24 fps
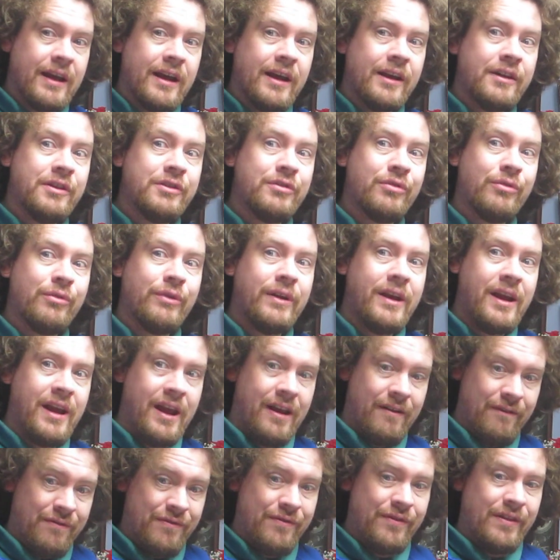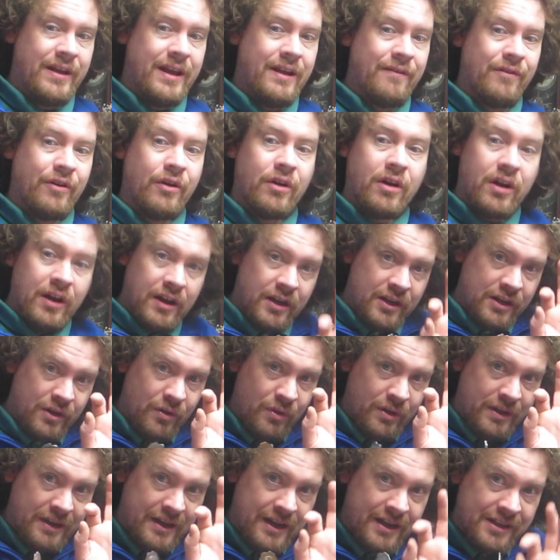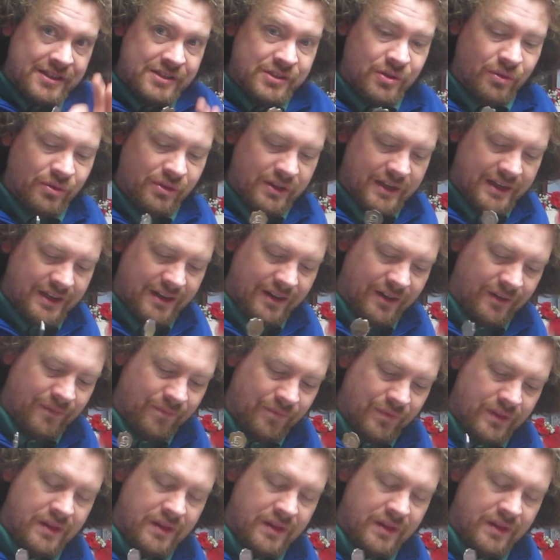intriguing flavor, and you only need so little.